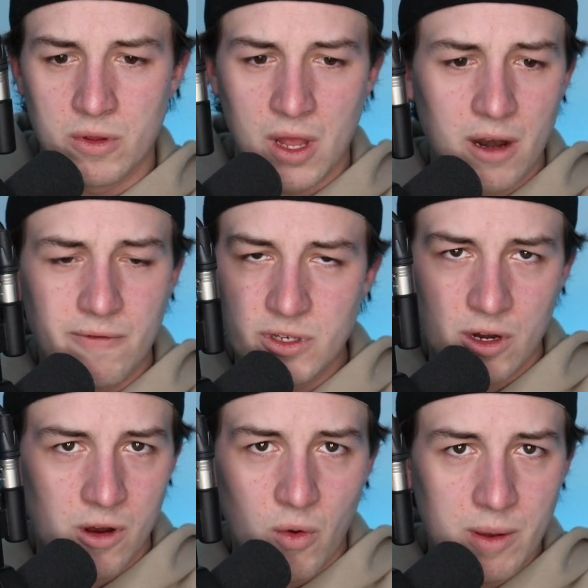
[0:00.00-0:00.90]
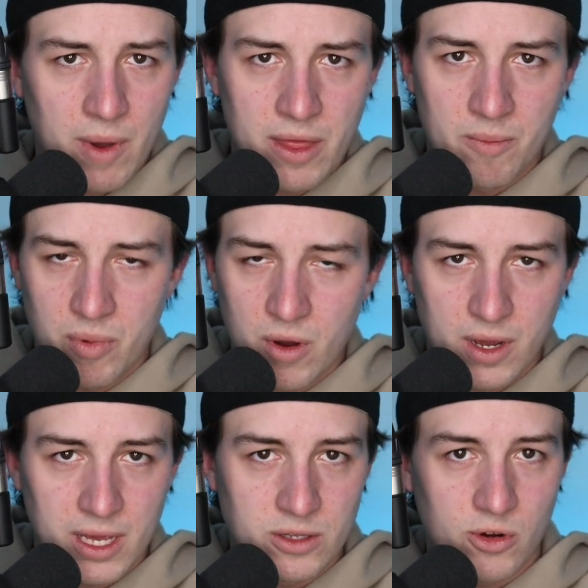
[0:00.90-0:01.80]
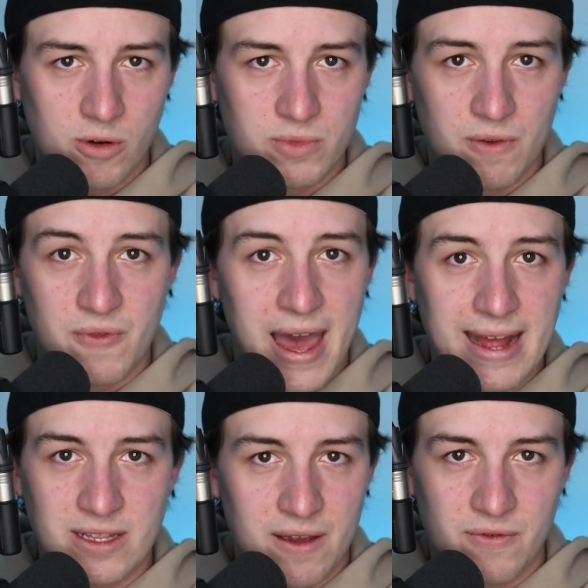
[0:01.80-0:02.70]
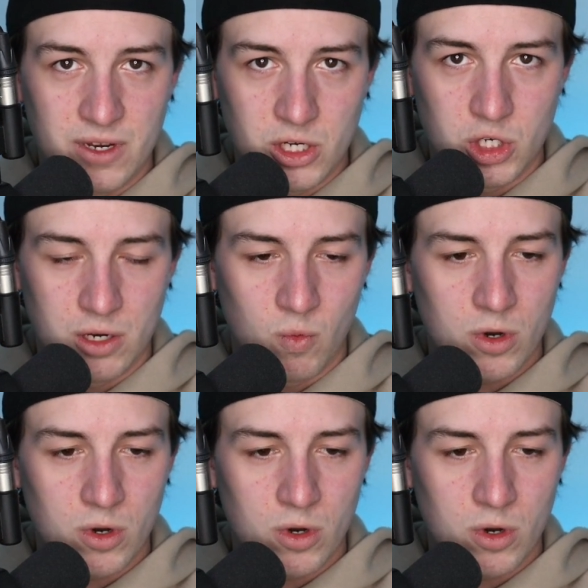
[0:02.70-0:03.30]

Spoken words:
none of us are going by the book in terms of that definition.